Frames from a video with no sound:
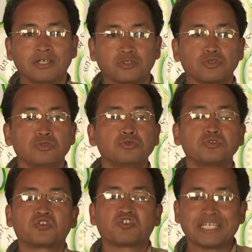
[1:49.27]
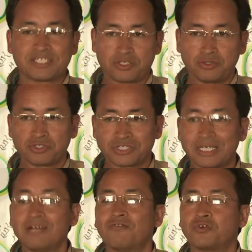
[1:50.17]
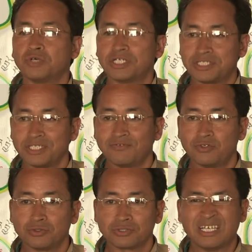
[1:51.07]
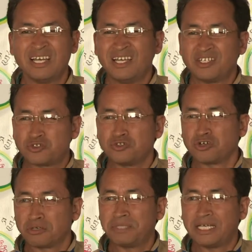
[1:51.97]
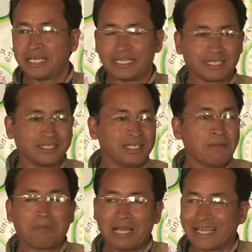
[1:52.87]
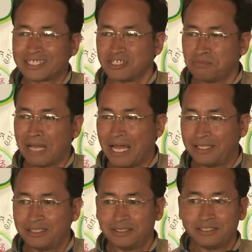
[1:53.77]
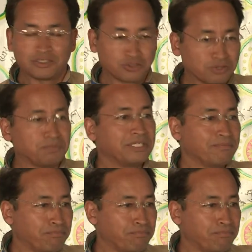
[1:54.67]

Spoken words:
So you stretch yourself to achieve those. It should not be like a action plan. It should be